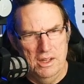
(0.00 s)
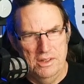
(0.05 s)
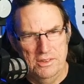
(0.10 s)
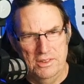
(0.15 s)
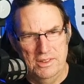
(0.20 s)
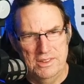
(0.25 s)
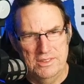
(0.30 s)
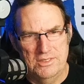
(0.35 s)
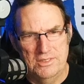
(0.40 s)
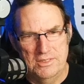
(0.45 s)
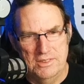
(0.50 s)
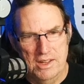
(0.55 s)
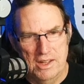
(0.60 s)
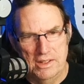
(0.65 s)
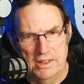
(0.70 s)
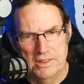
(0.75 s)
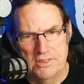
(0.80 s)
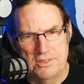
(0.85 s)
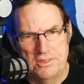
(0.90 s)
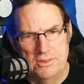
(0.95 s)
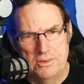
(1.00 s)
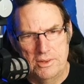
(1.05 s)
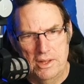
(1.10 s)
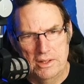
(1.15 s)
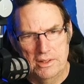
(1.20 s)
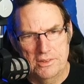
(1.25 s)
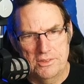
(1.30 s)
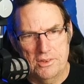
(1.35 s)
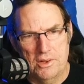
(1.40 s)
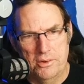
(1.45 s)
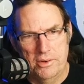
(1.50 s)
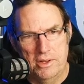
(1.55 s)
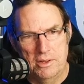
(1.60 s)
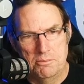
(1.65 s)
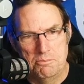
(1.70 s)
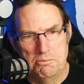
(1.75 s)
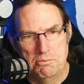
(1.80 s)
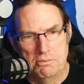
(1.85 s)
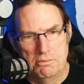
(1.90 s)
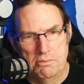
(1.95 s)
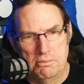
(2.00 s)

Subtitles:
Let's do that. Let's go ahead and